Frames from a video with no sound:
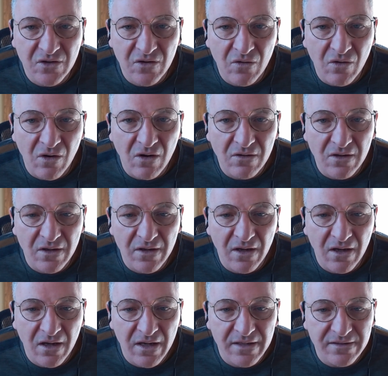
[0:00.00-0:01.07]
to call
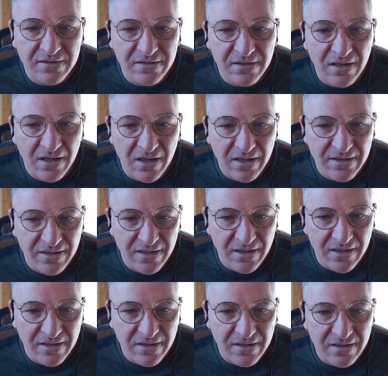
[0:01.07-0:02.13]
on on
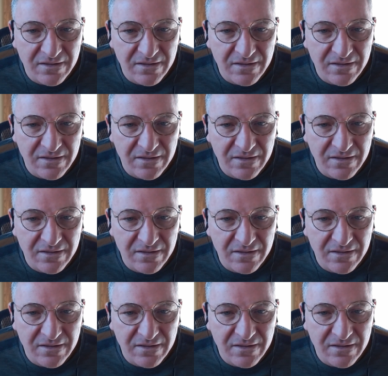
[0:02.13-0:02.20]
uh,